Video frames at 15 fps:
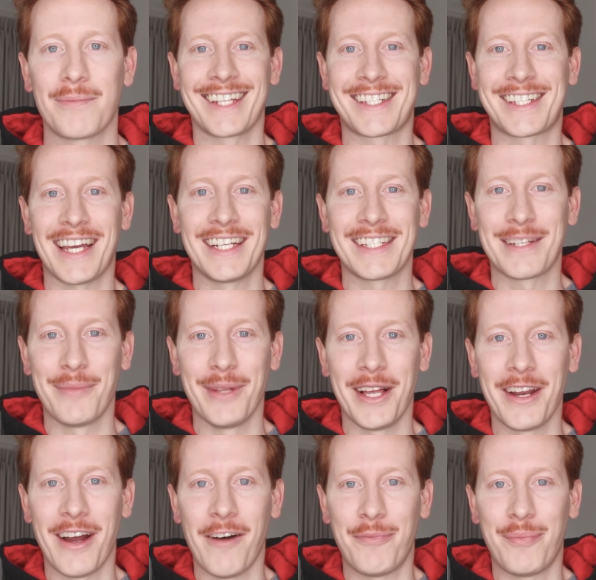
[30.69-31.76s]
It sounds simple
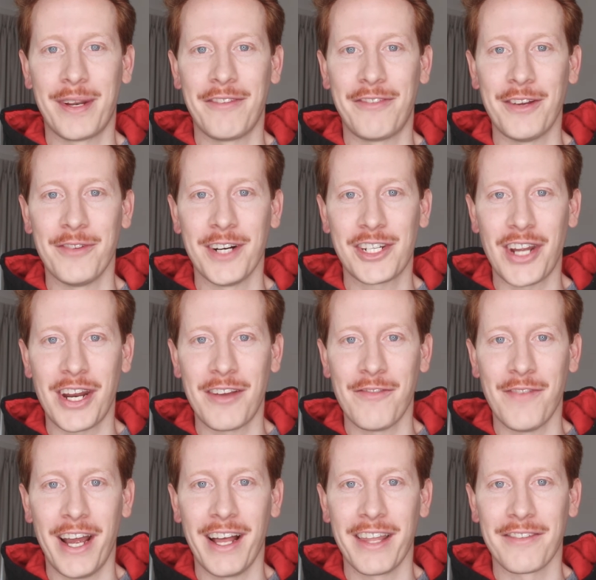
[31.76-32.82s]
enough, but if you've watched any of
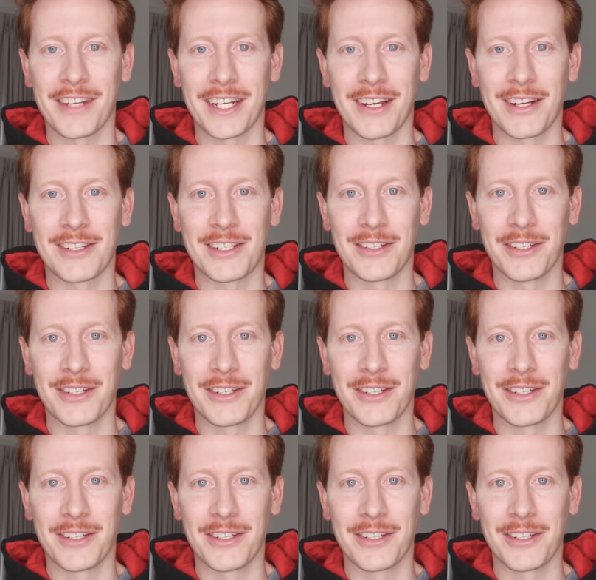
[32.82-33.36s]
my other videos,